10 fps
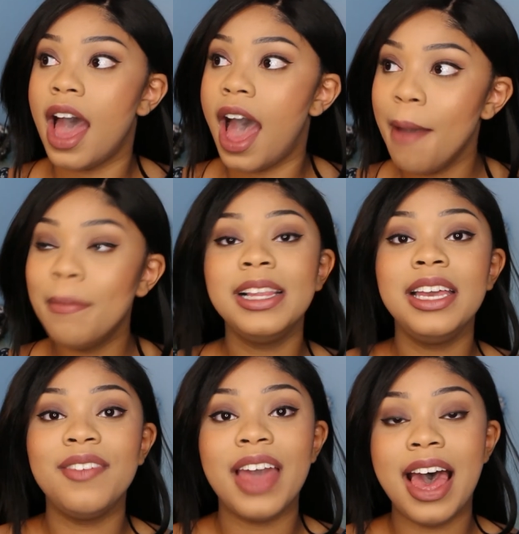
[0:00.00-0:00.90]
I
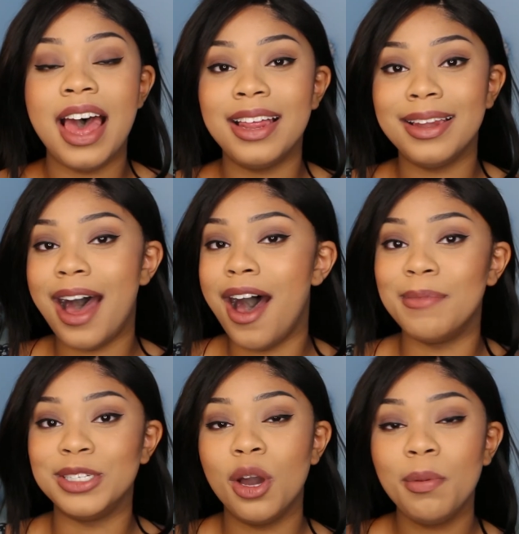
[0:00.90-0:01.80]
believe
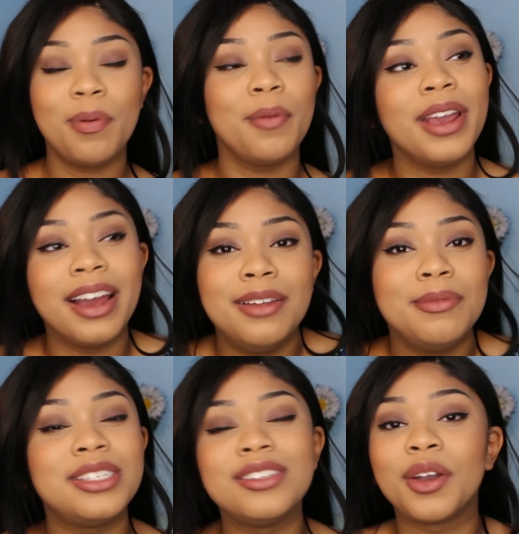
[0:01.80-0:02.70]
Adobe Premiere
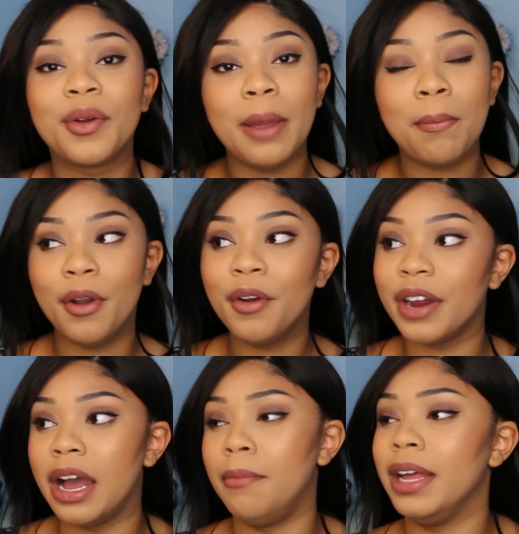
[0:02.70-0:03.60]
Elements is a great
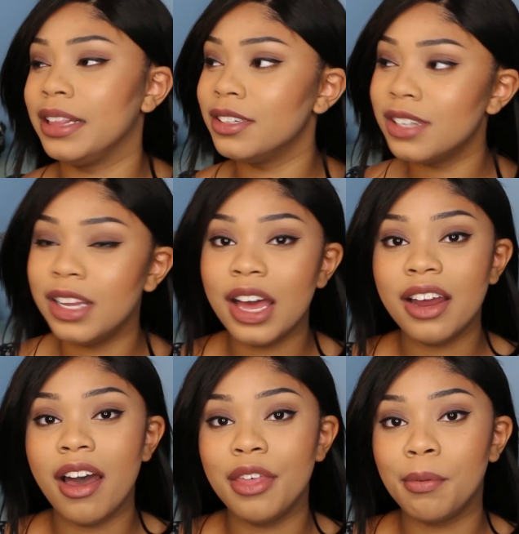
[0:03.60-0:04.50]
program. Like, there's a lot
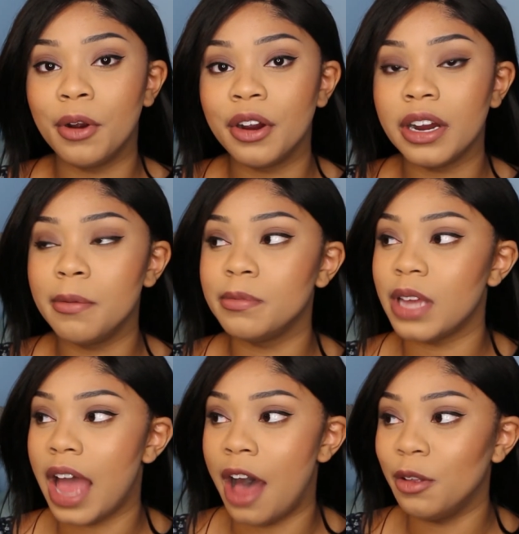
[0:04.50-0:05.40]
of other programs
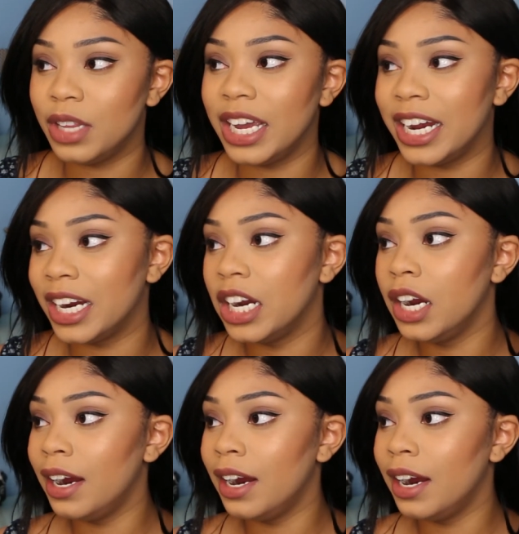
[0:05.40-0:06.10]
out there